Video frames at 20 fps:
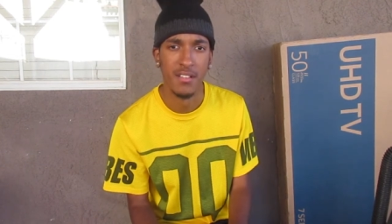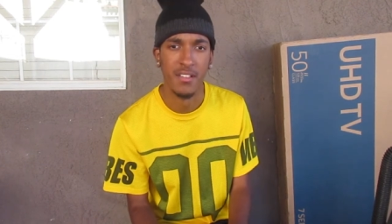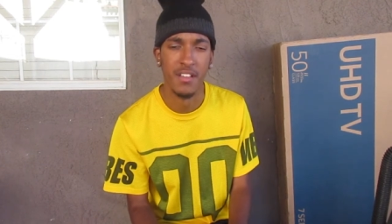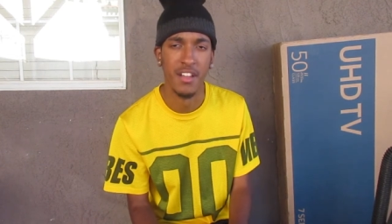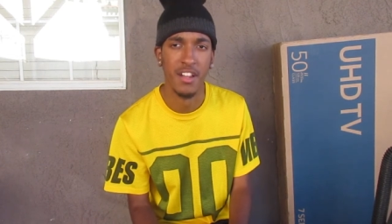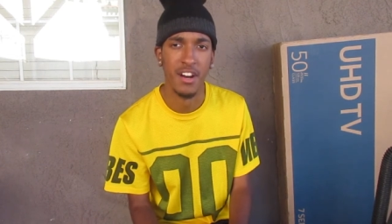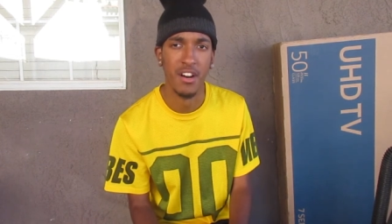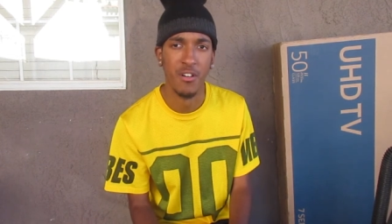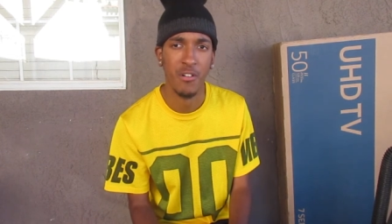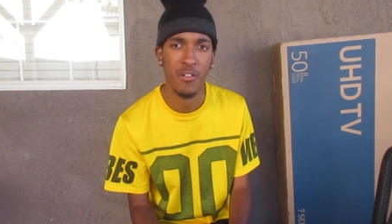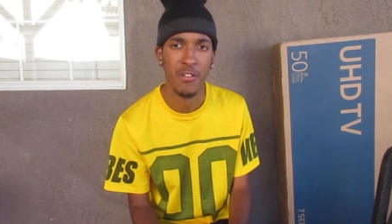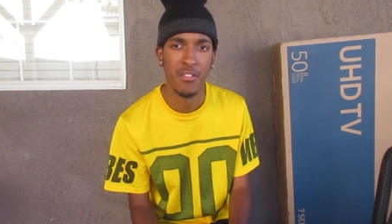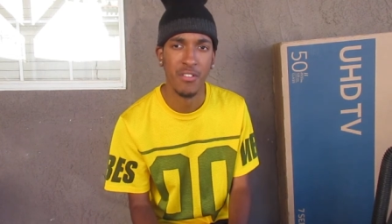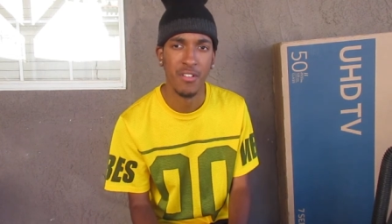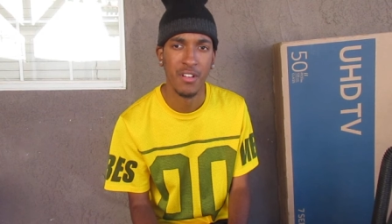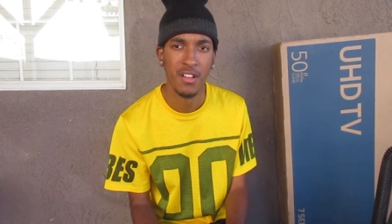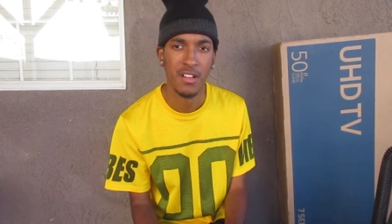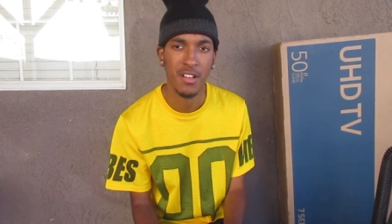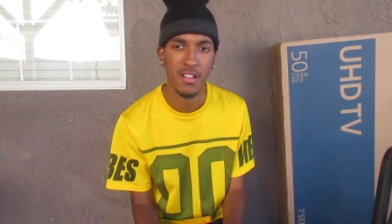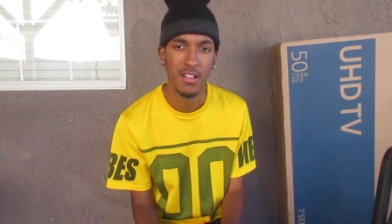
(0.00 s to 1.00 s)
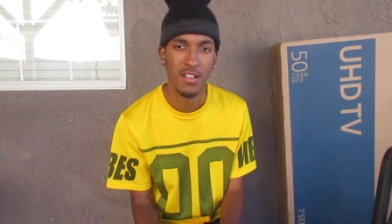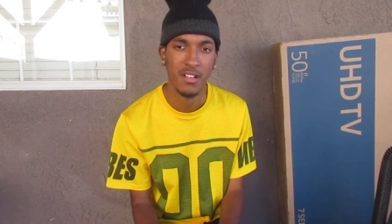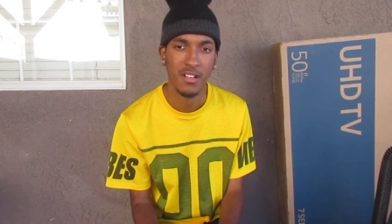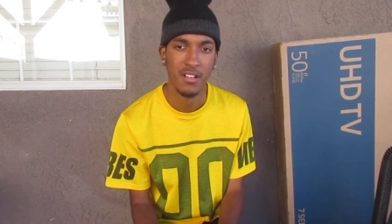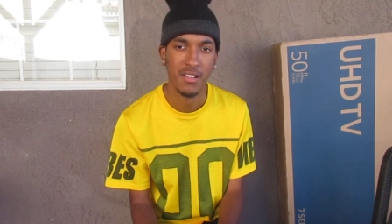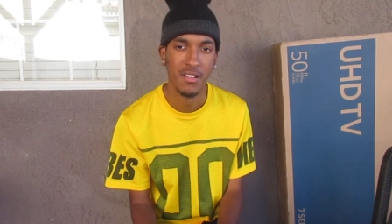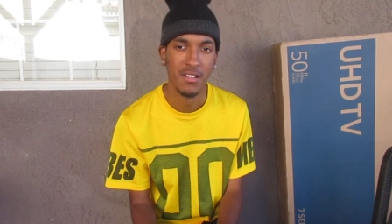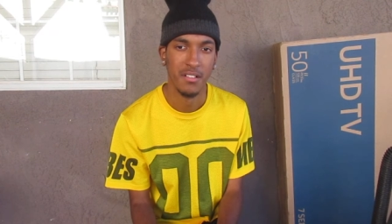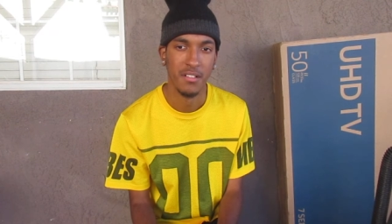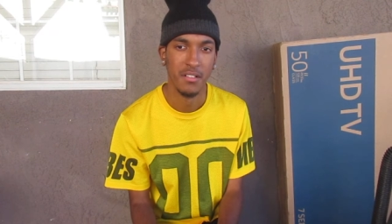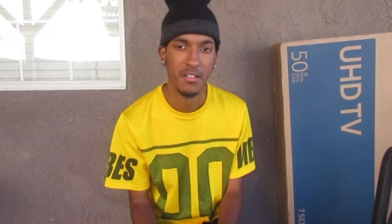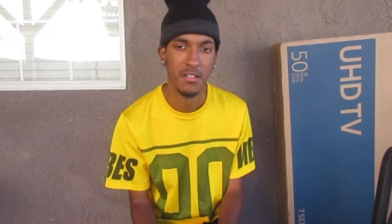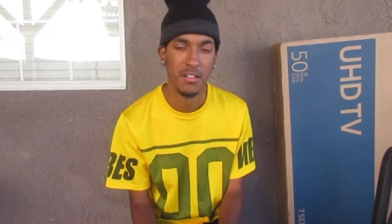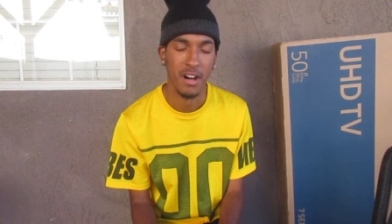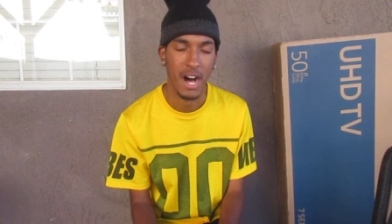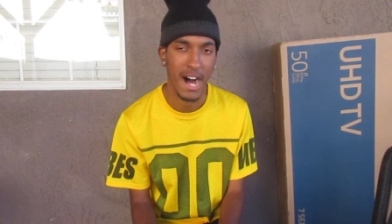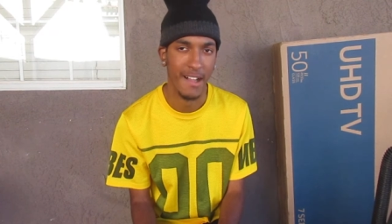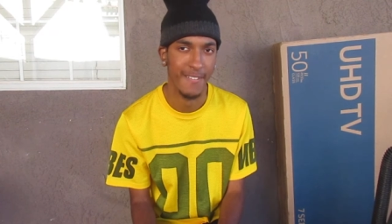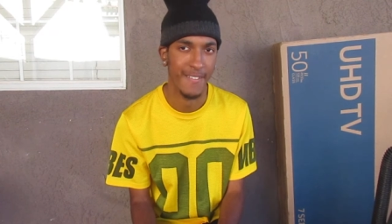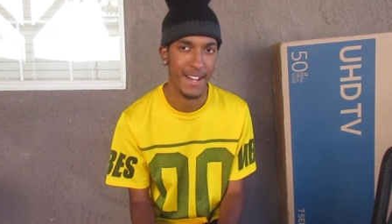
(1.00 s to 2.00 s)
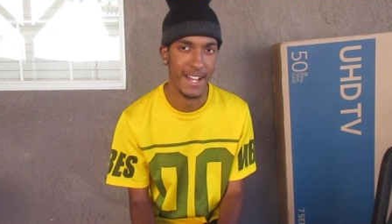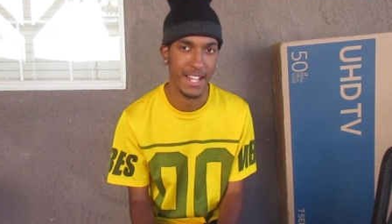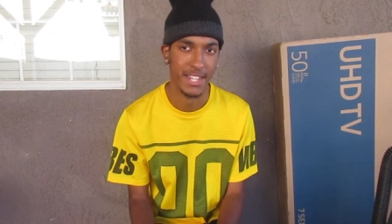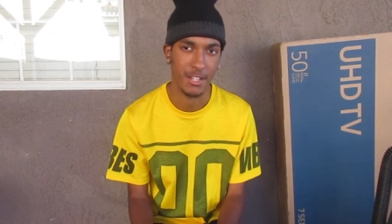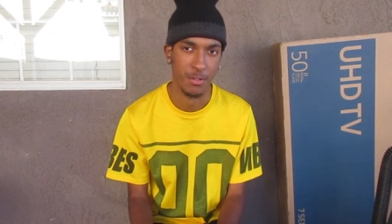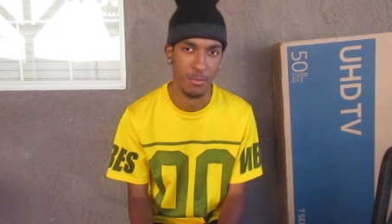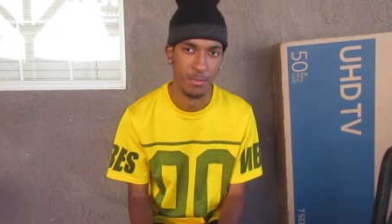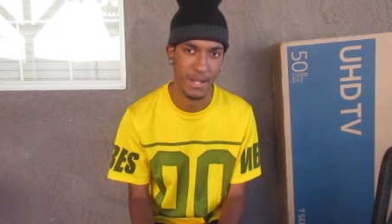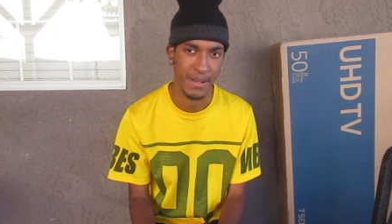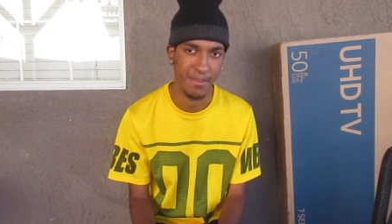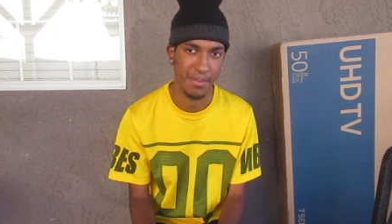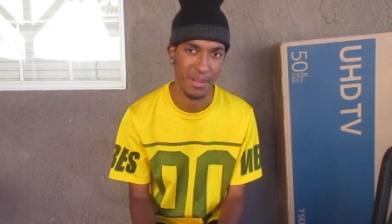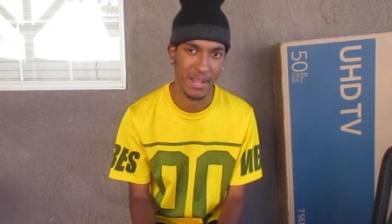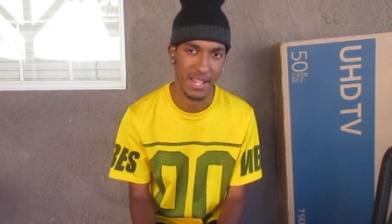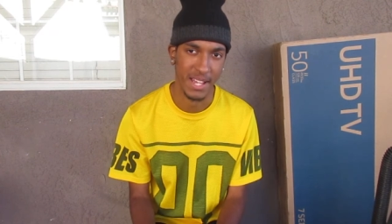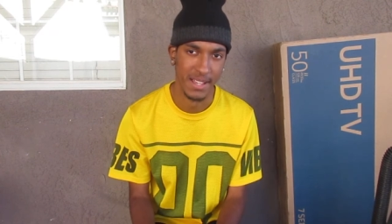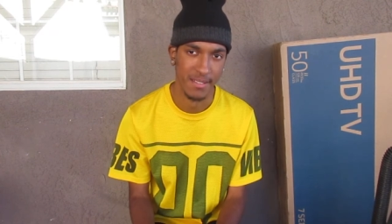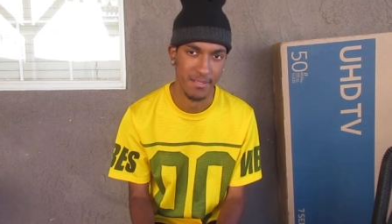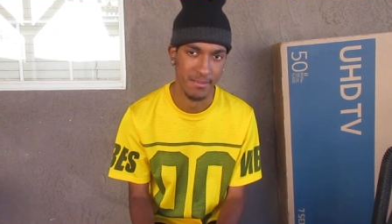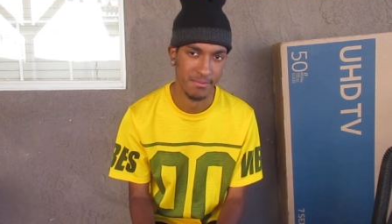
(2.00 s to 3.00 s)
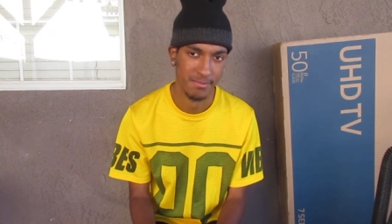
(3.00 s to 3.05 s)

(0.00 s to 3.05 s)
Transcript: You know, I look at the replay,